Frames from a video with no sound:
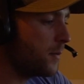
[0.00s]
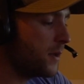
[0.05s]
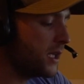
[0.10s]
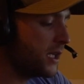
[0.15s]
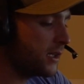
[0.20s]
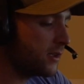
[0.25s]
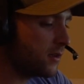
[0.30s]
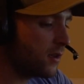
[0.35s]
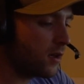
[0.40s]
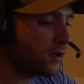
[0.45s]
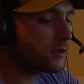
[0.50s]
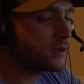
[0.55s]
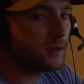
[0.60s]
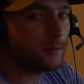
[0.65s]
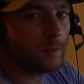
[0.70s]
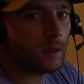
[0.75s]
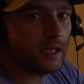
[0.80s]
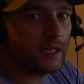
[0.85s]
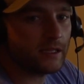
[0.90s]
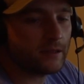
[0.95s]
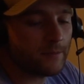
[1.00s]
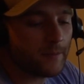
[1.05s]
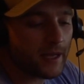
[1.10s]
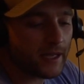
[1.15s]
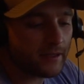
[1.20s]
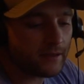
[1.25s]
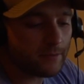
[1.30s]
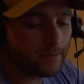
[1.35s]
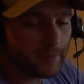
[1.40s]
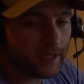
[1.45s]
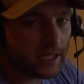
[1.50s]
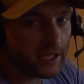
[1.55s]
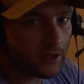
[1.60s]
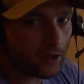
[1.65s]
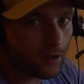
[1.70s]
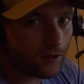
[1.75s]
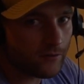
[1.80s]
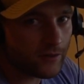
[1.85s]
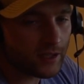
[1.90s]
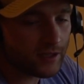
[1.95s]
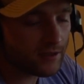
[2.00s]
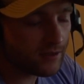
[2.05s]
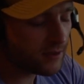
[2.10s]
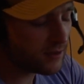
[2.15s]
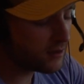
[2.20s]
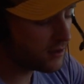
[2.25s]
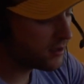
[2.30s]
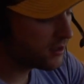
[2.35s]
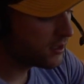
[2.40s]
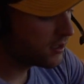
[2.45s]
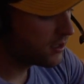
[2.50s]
being locked in place makes me nervous,